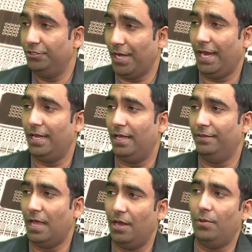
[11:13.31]

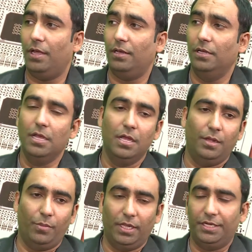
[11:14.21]
China, Taiwan,
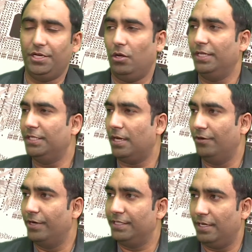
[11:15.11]
Malaysia, all these
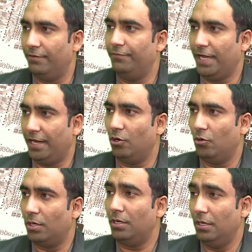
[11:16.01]
countries have taken
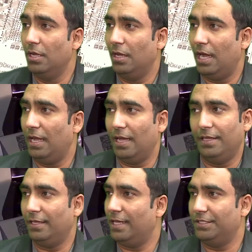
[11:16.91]
over. I
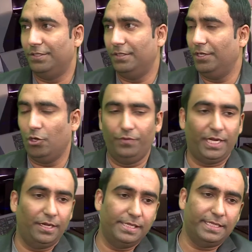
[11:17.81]
think that's, we
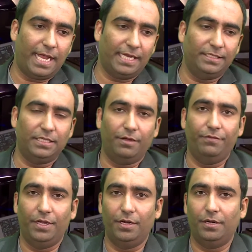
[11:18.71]
can design stuff
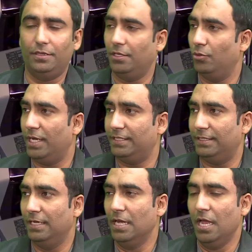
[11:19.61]
here in the
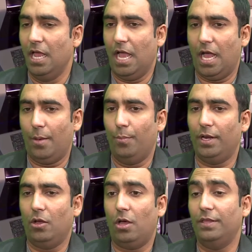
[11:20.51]
US.
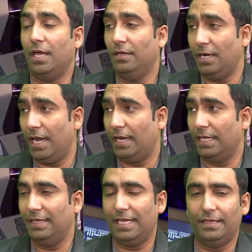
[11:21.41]
But on the other hand, I
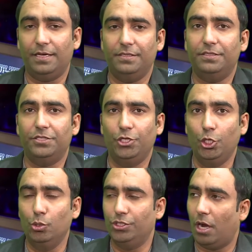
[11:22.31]
think there is
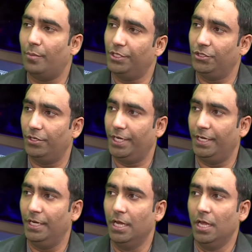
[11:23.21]
huge
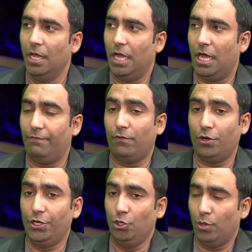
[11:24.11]
opportunity
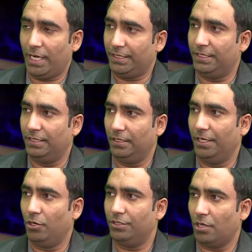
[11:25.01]
for US,
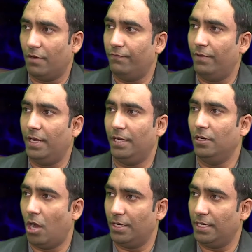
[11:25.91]
software and
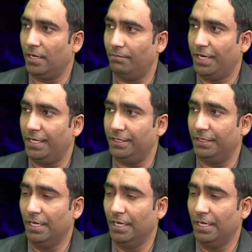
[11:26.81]
content companies.